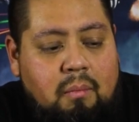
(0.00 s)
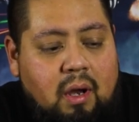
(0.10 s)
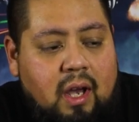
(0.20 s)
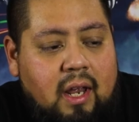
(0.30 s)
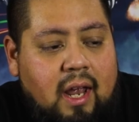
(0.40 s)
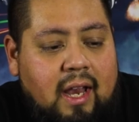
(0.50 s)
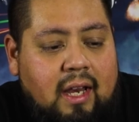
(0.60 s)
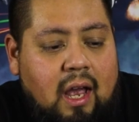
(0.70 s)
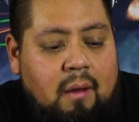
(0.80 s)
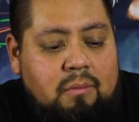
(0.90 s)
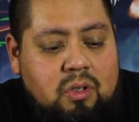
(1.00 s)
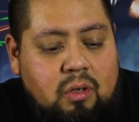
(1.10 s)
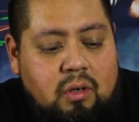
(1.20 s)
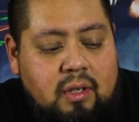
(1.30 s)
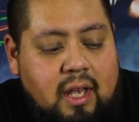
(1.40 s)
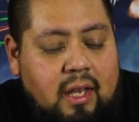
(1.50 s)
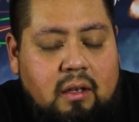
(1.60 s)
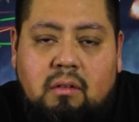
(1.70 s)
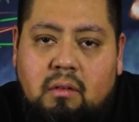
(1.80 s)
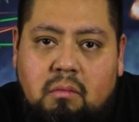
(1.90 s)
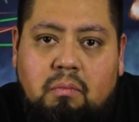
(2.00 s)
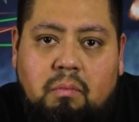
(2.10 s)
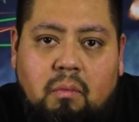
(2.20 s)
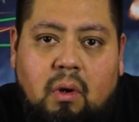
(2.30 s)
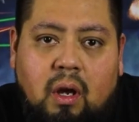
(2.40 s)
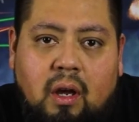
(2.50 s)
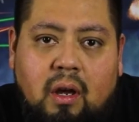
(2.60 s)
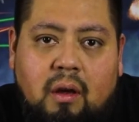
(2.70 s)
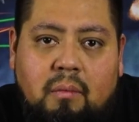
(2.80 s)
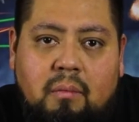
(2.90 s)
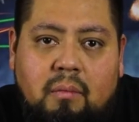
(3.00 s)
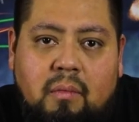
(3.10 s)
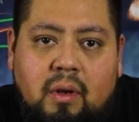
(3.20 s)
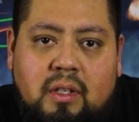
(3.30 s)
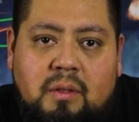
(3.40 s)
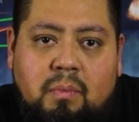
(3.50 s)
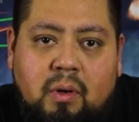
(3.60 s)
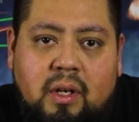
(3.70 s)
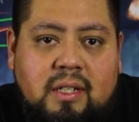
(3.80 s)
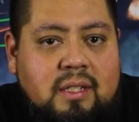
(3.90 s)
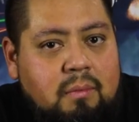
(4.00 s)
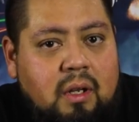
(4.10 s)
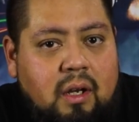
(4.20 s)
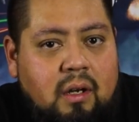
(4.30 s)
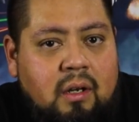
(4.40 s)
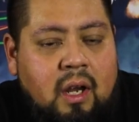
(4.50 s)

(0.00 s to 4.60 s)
but I, I'm sure that um, it's pretty similar.